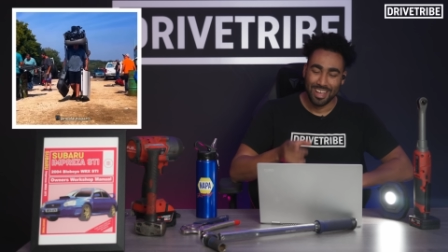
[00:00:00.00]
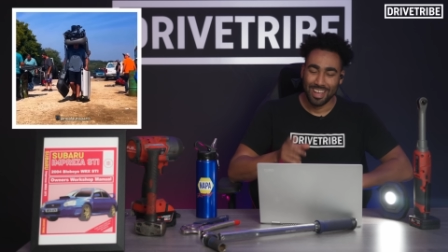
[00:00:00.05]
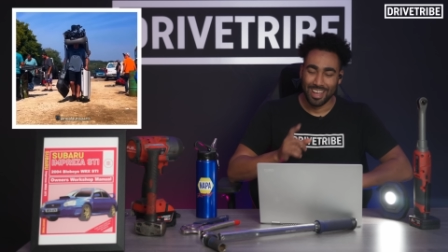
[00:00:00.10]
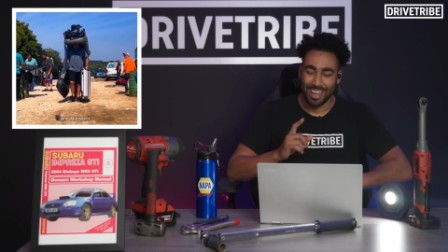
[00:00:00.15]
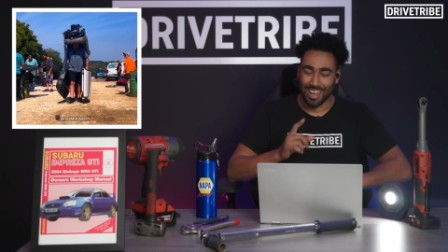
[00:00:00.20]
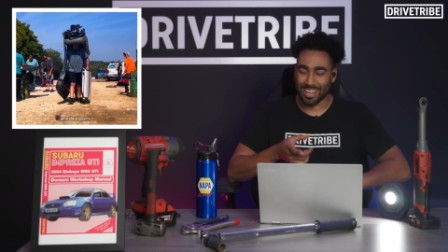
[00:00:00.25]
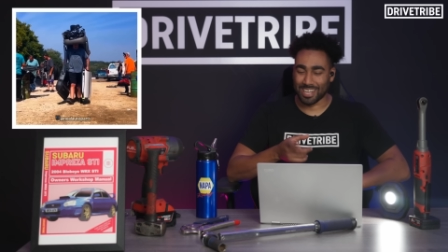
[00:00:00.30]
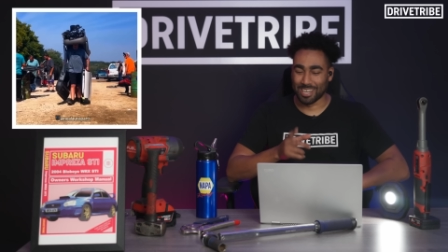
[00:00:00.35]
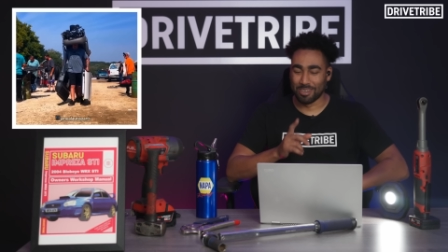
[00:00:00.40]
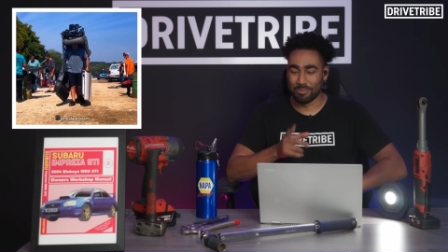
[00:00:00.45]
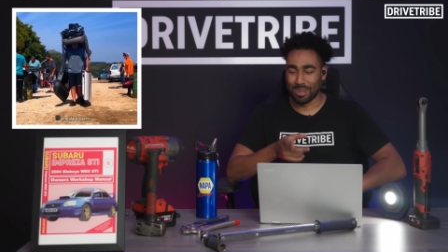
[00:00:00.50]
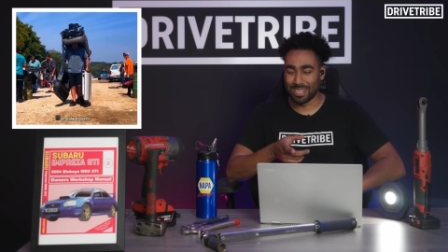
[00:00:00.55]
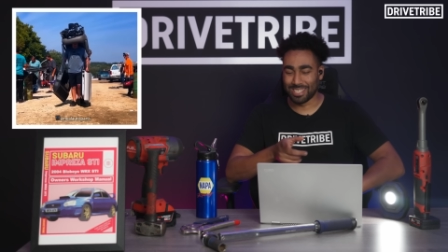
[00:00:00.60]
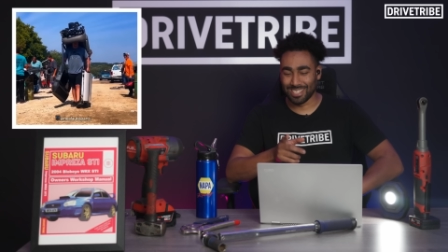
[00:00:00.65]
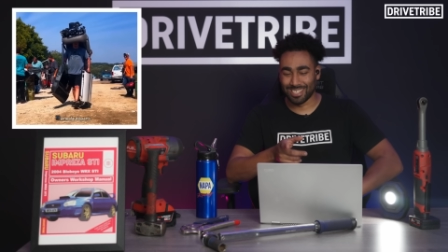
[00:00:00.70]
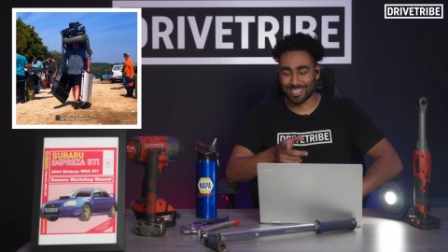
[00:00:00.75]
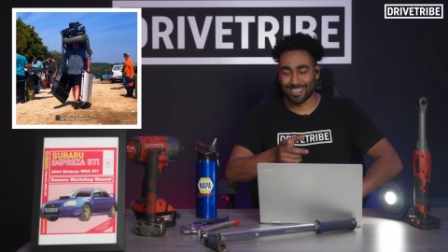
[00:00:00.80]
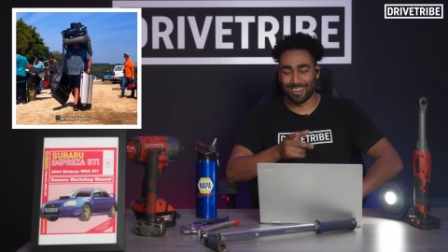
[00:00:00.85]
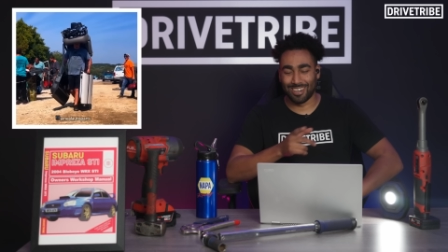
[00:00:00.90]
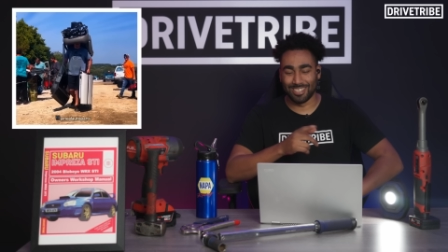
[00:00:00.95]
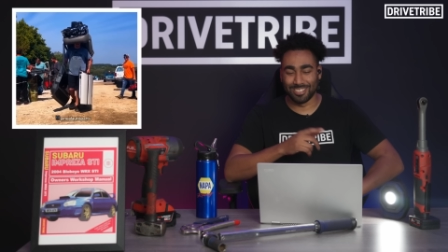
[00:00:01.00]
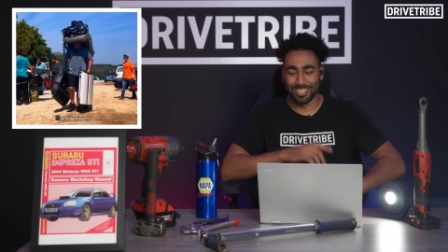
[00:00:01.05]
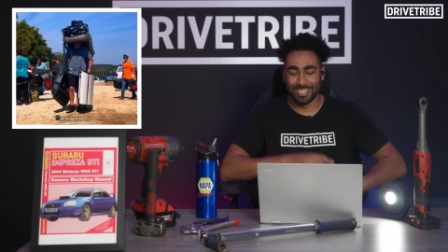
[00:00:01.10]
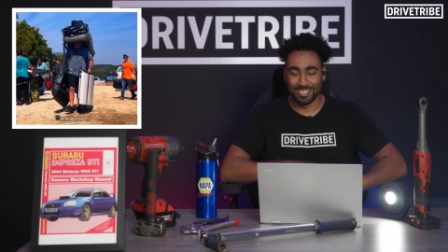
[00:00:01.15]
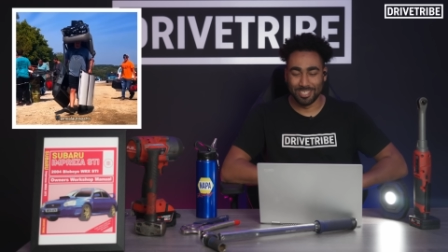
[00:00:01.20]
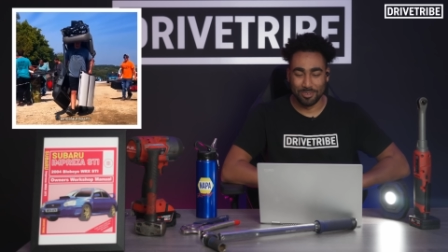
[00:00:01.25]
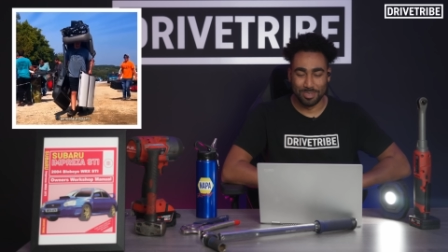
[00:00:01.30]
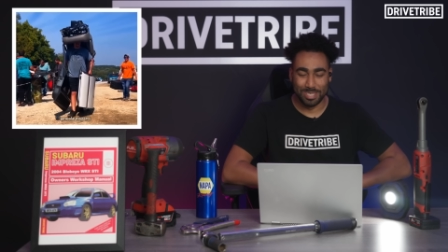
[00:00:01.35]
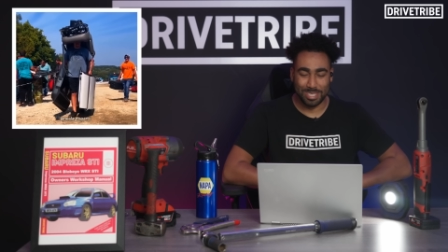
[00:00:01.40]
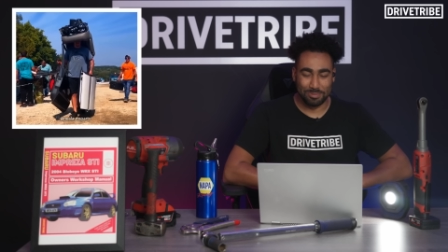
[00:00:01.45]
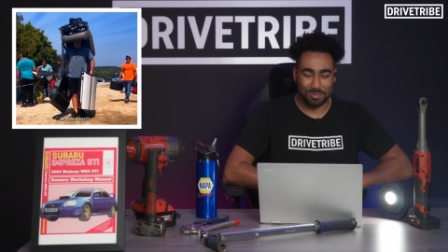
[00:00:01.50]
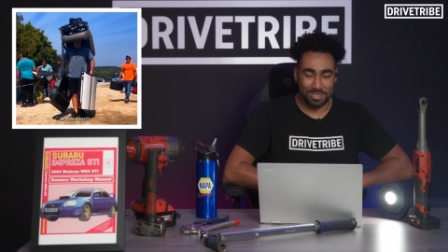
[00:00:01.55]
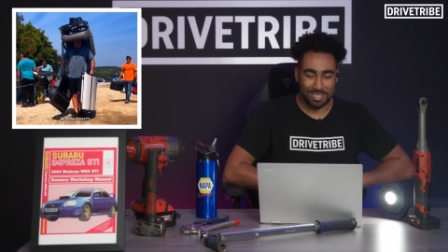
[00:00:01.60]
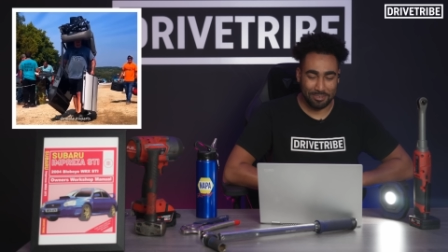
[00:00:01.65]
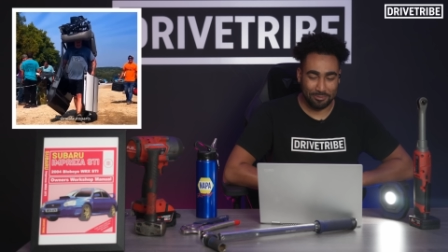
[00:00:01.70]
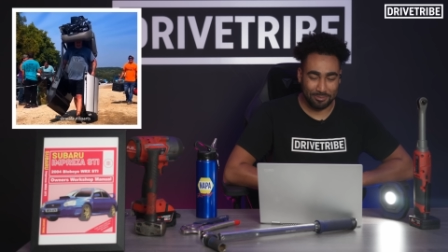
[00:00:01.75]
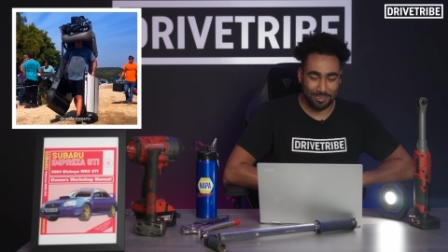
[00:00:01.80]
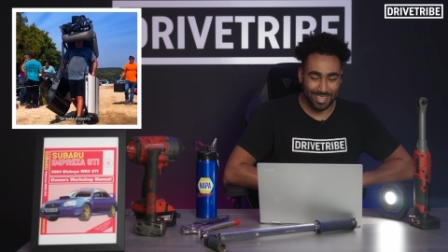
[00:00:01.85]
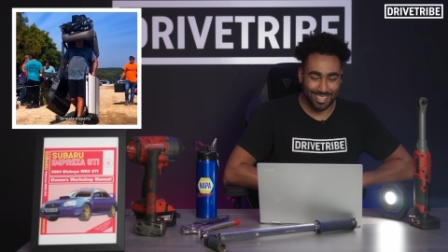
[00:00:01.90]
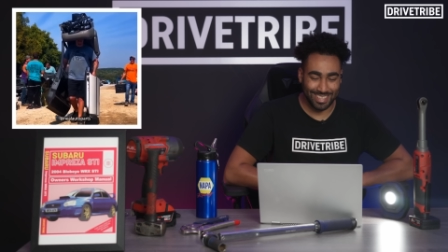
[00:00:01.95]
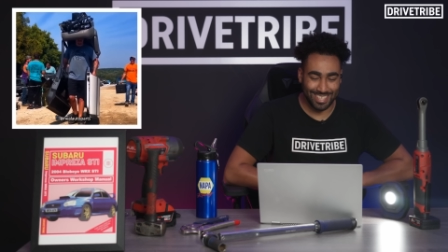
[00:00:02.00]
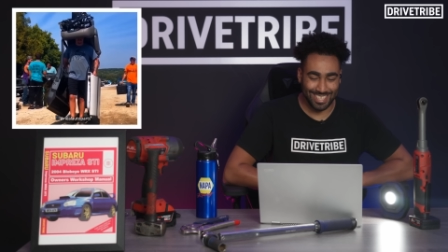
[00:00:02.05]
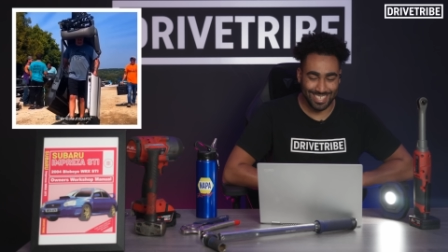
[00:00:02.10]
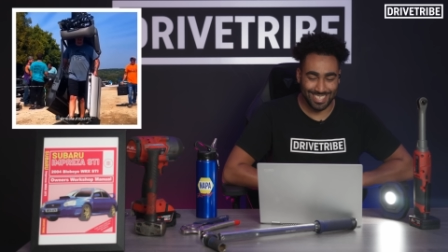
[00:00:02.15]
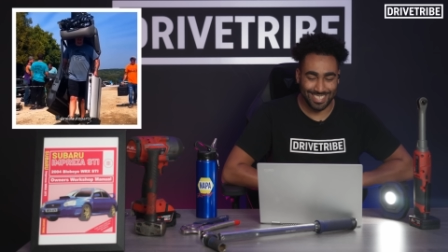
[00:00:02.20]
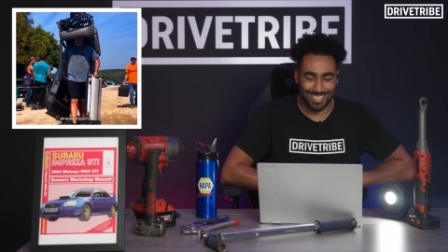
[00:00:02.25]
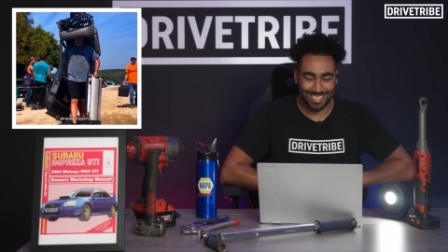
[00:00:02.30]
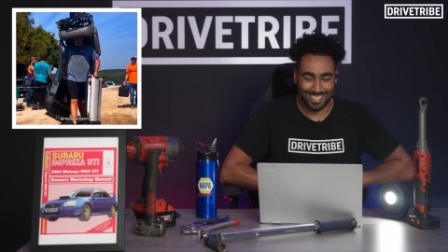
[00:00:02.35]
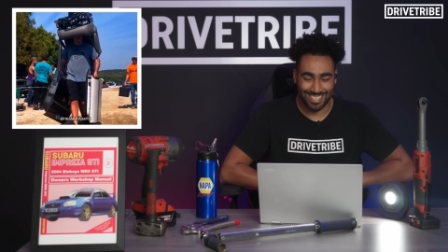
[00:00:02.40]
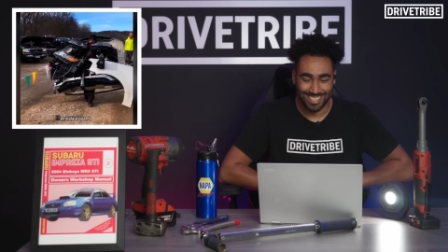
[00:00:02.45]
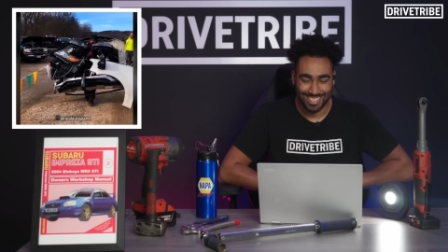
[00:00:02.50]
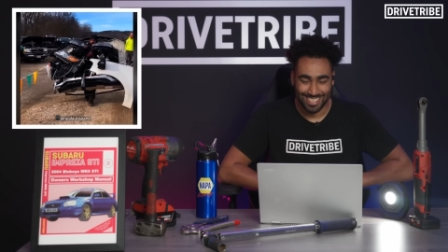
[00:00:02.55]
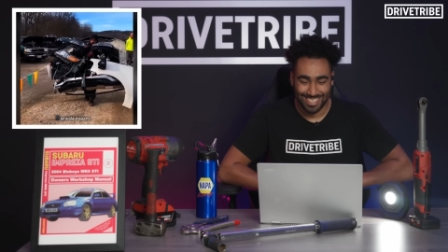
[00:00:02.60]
I can imagine Kanye doing some stuff like this.